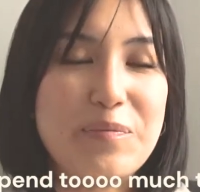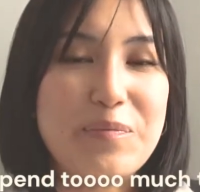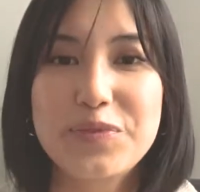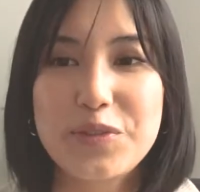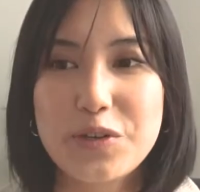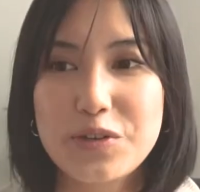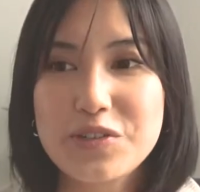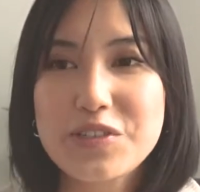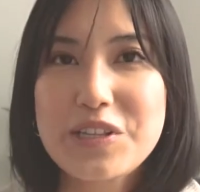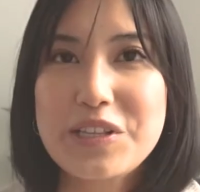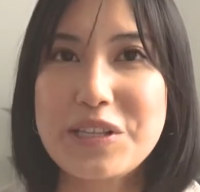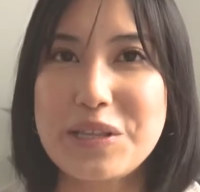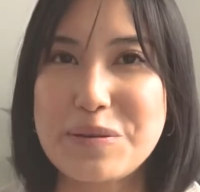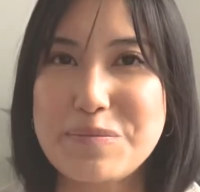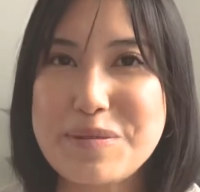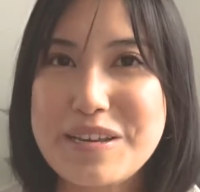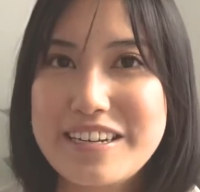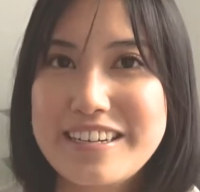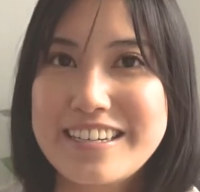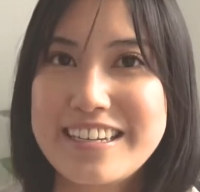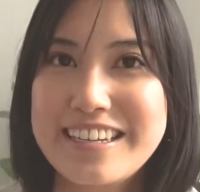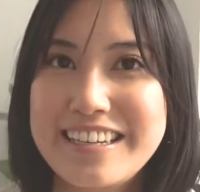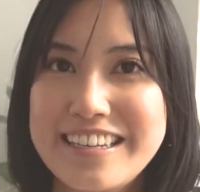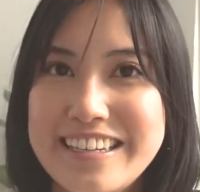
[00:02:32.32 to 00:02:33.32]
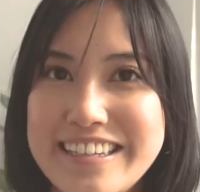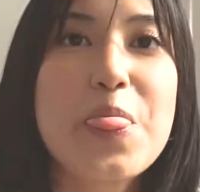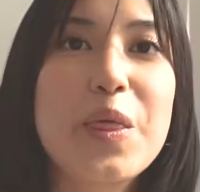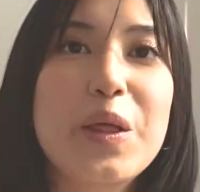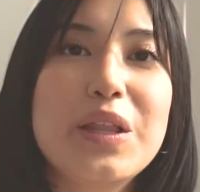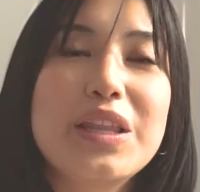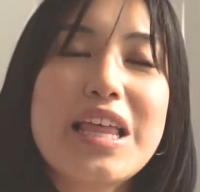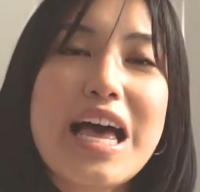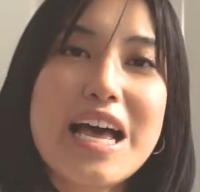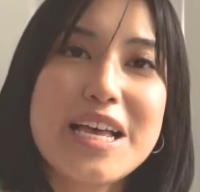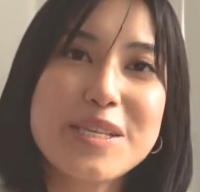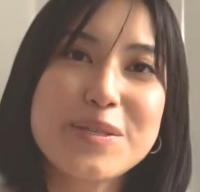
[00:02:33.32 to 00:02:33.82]
there's a limit.
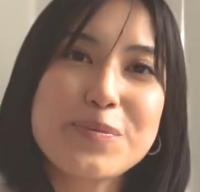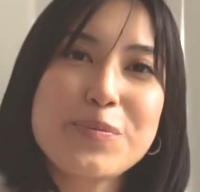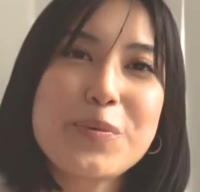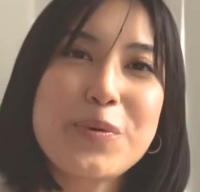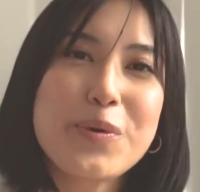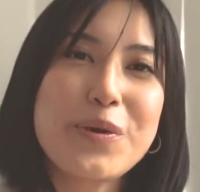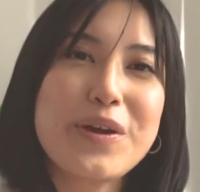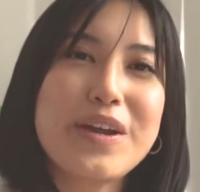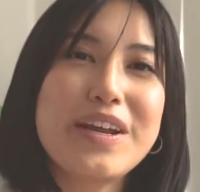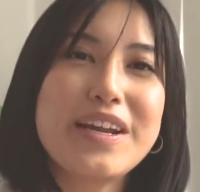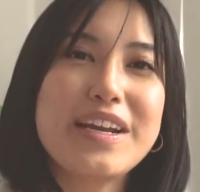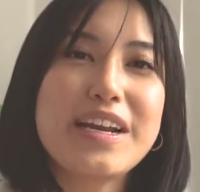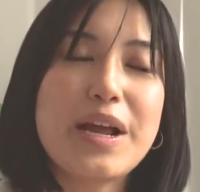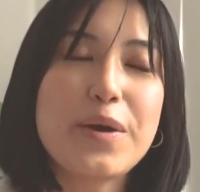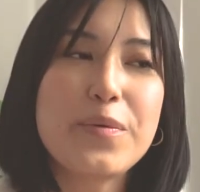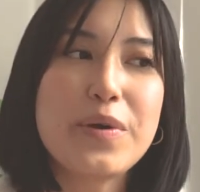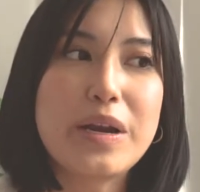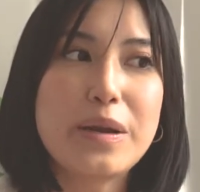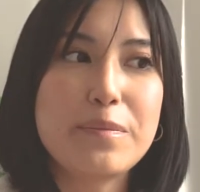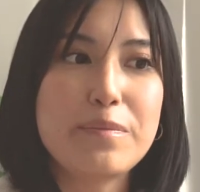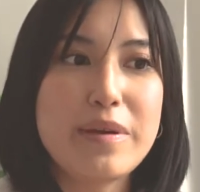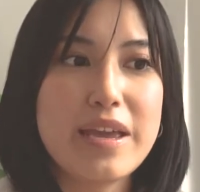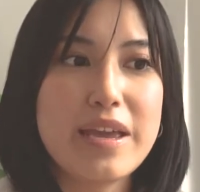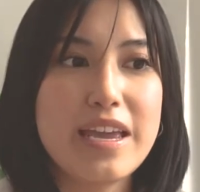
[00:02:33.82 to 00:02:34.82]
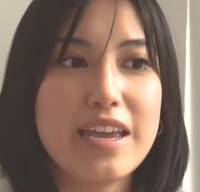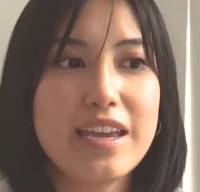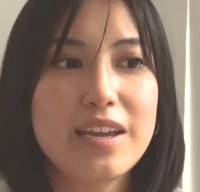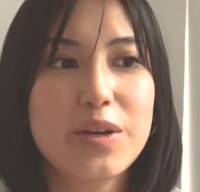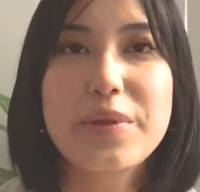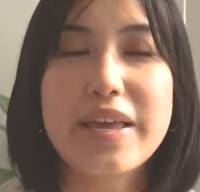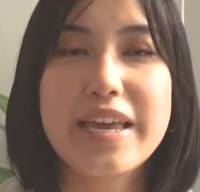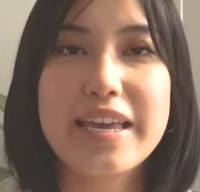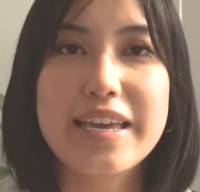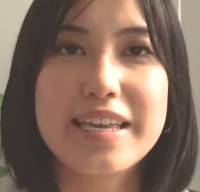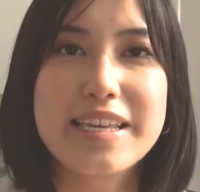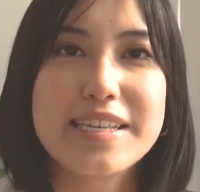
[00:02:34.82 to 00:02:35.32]
The last point I want to make
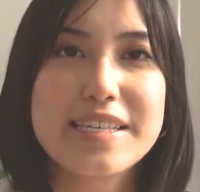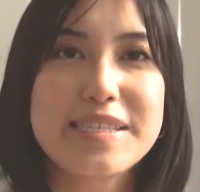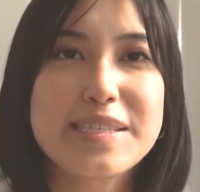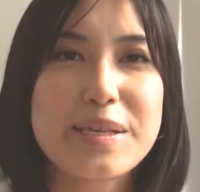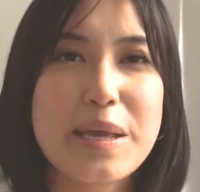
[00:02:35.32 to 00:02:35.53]
is